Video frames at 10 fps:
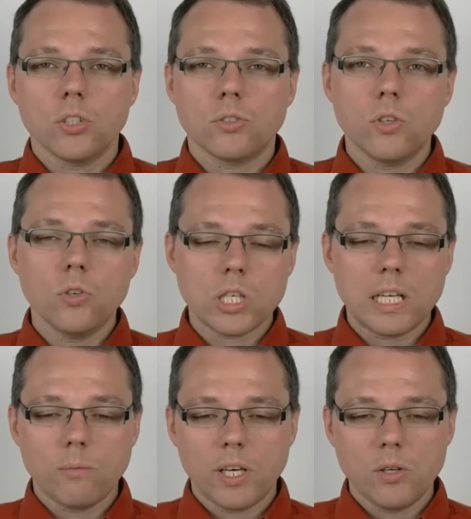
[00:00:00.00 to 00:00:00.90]
So
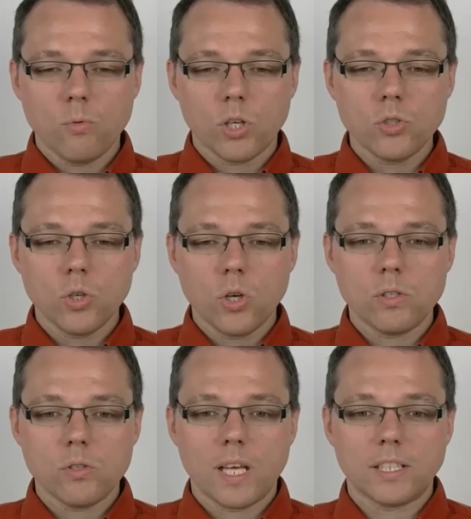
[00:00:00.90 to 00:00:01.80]
usually when you want to
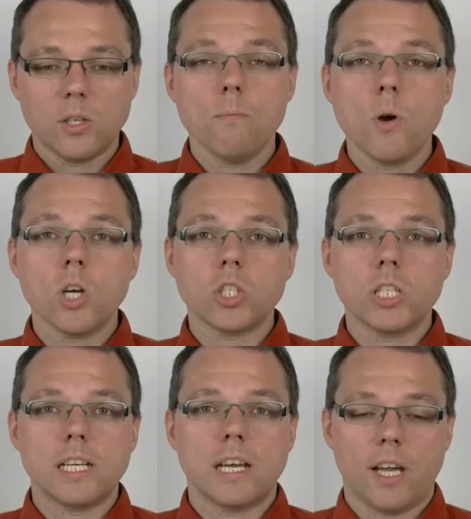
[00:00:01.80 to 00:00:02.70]
go into that
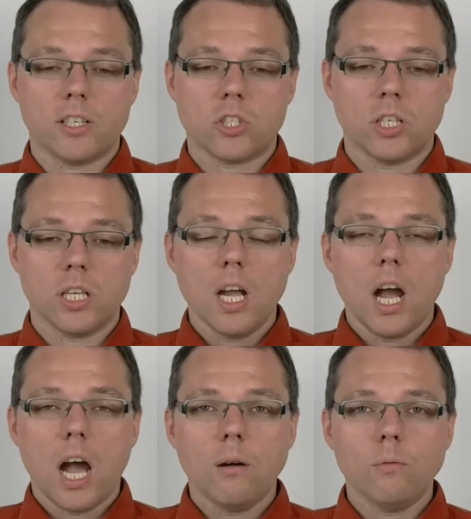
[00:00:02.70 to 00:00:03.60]
commercial direction,
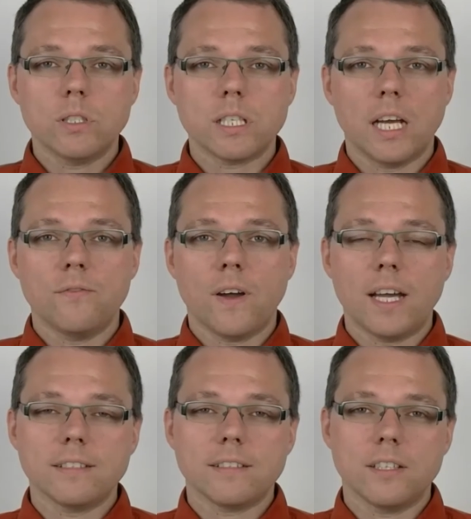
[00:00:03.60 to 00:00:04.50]
I would
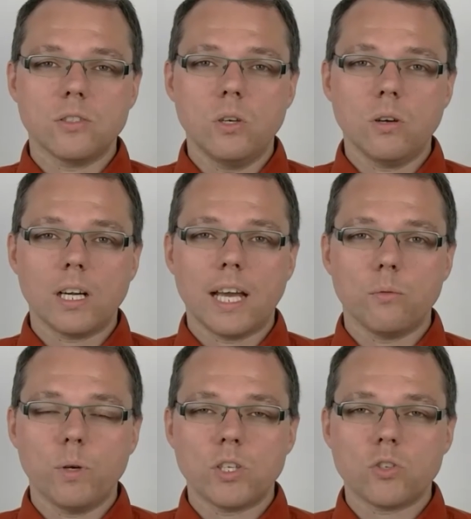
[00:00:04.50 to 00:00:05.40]
advise that you look
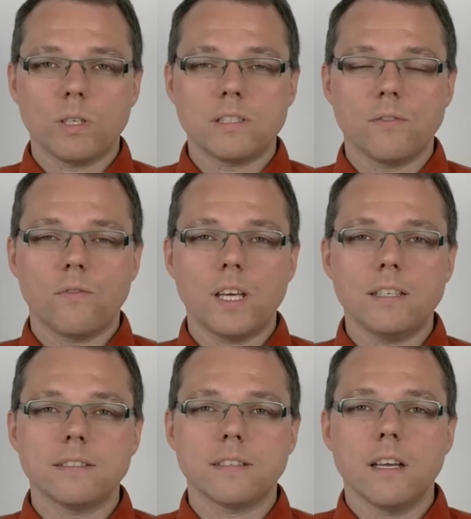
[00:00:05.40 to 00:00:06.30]
like which ones of
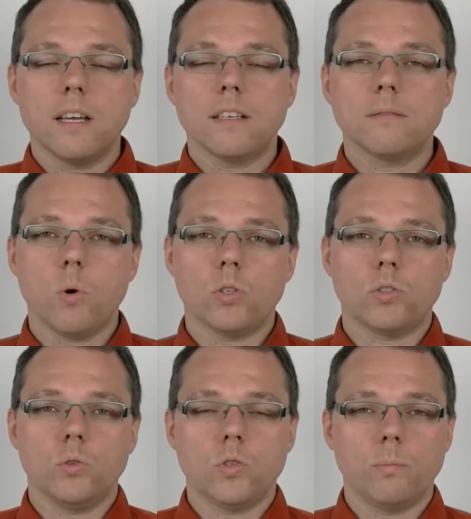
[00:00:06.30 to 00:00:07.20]
these is more
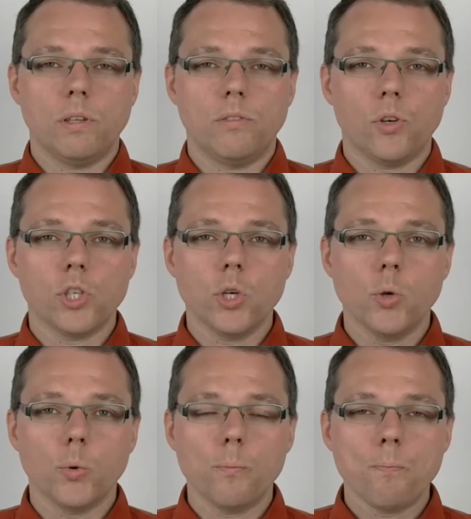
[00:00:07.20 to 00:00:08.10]
suitable for you.